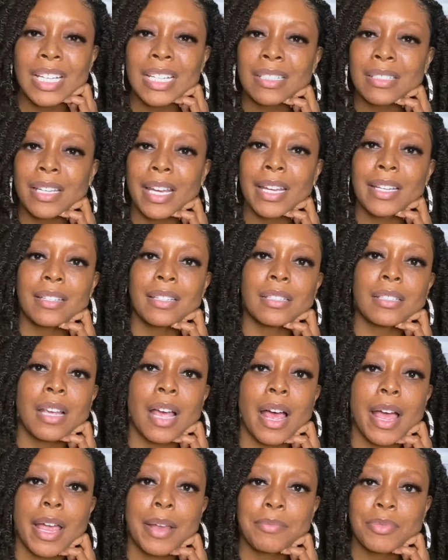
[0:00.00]
Take the
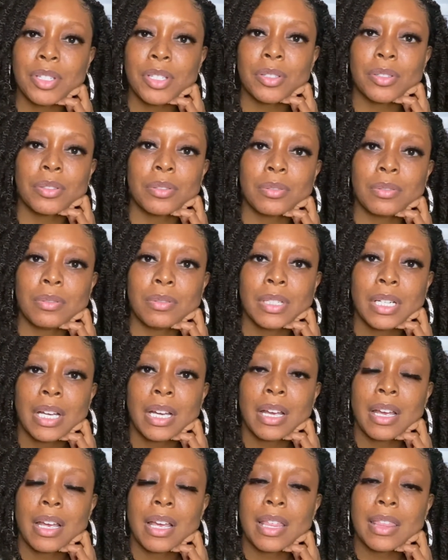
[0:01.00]
time to
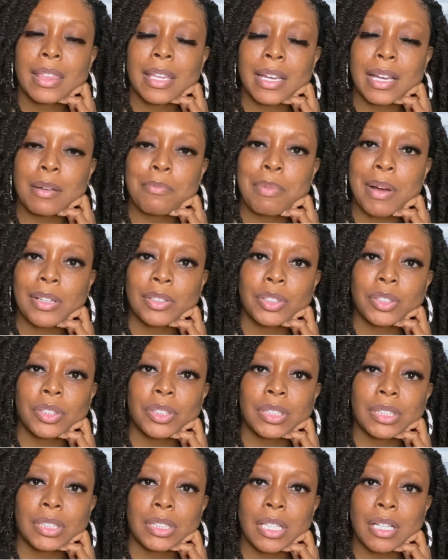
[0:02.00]
think about
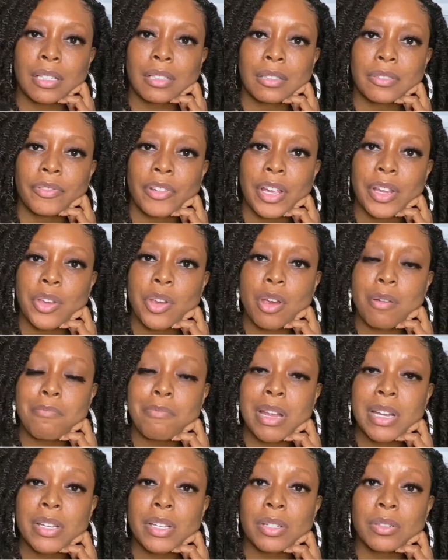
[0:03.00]
yourself and your
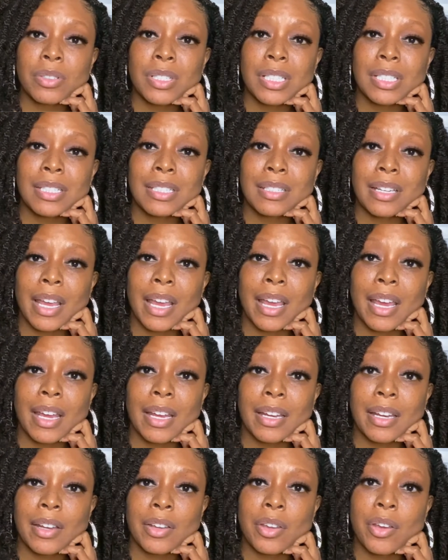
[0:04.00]
mental state
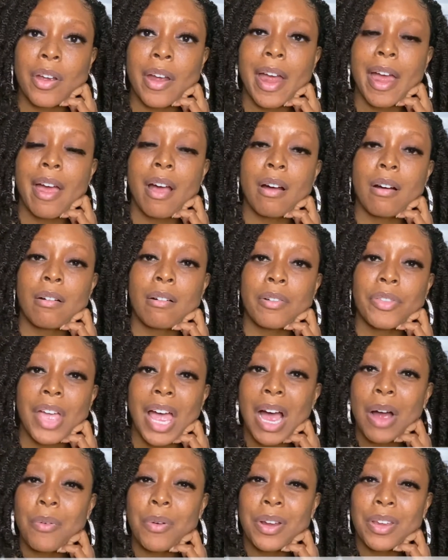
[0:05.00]
and your health.
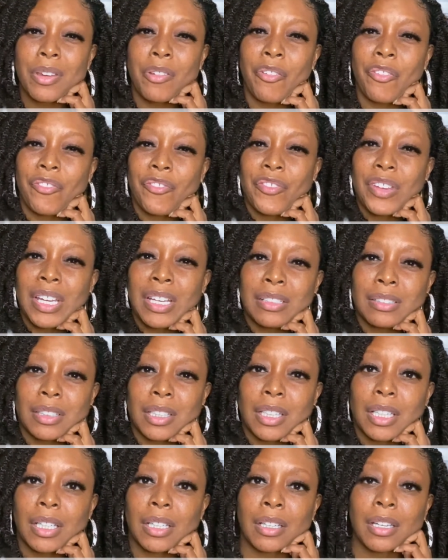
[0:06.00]
How are you
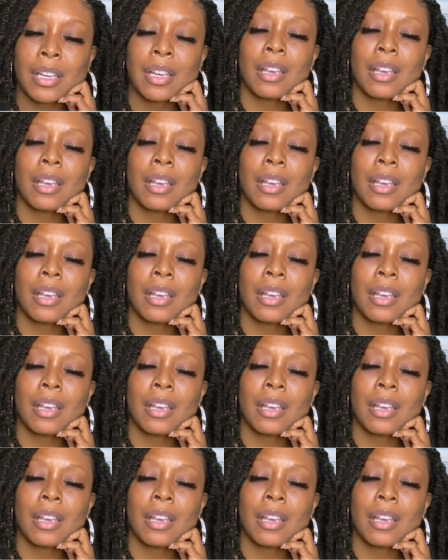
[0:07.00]
feeling?